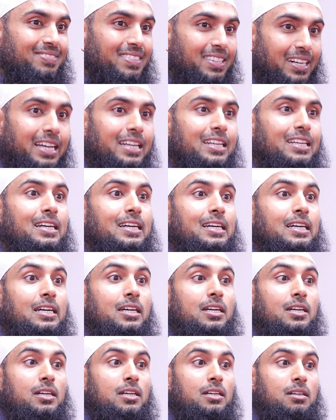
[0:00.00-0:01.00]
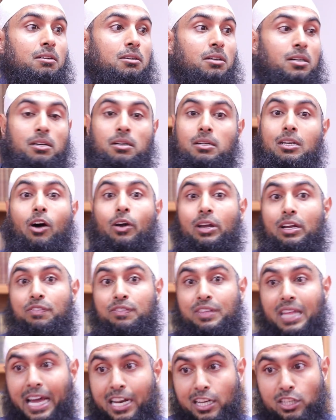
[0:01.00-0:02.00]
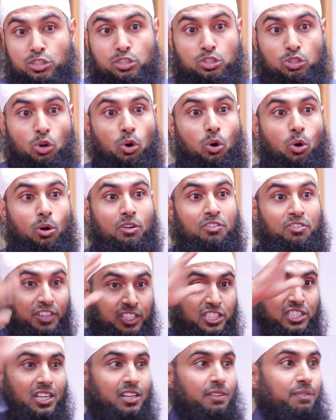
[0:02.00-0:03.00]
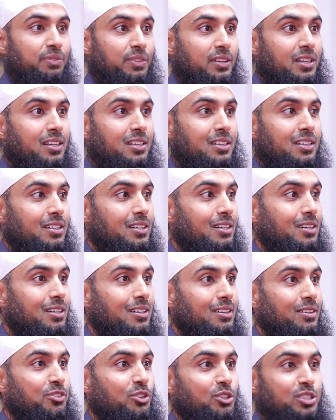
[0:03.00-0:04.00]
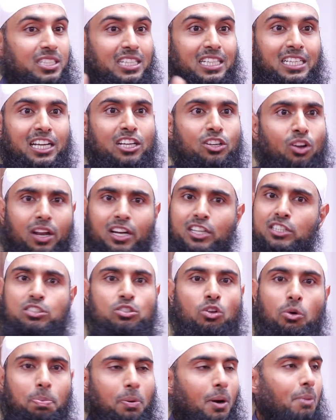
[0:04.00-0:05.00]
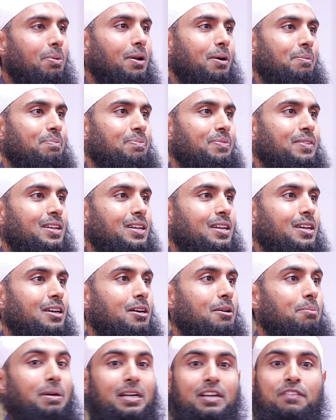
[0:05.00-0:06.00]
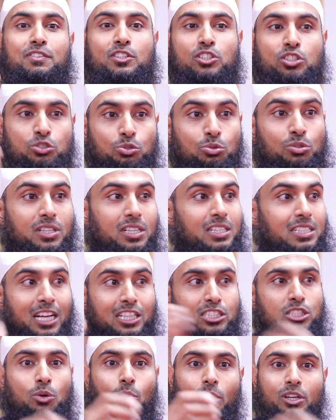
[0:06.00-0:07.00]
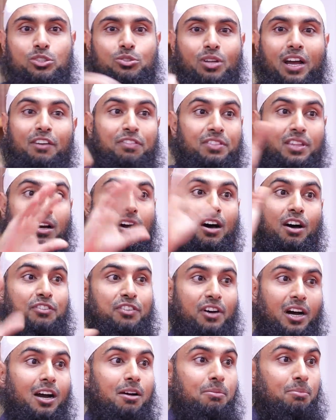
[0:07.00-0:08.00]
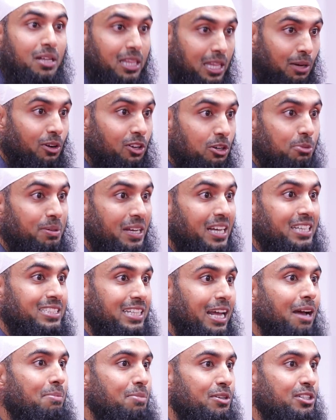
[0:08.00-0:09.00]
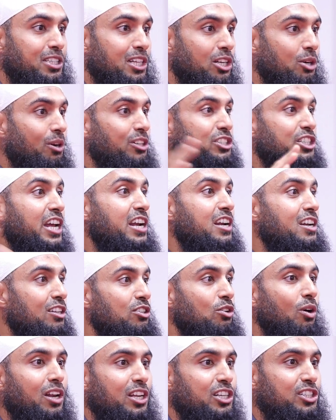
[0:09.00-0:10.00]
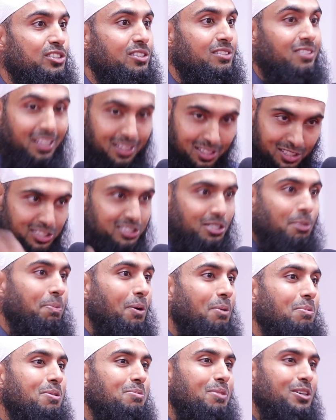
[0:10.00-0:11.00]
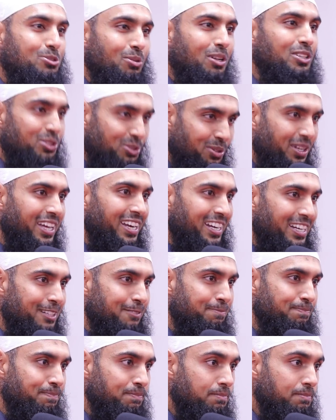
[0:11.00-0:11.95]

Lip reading: Right? Now, if that is your vision for seeking knowledge, there's no problem. But if the student doesn't want to have thaqafa amma, they want to be established, they don't want general knowledge, then this is a problem as well. Do you get it?